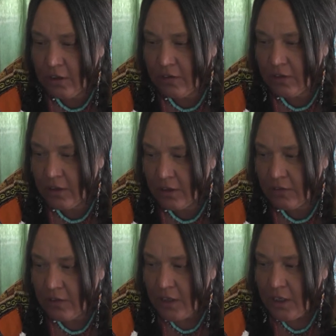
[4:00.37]
into
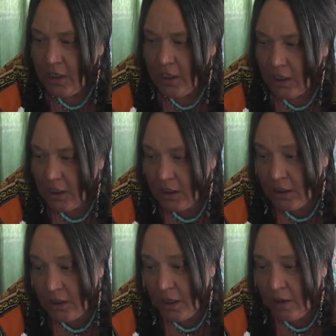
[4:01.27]
this.
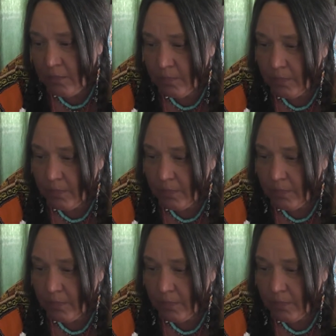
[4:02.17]
And um,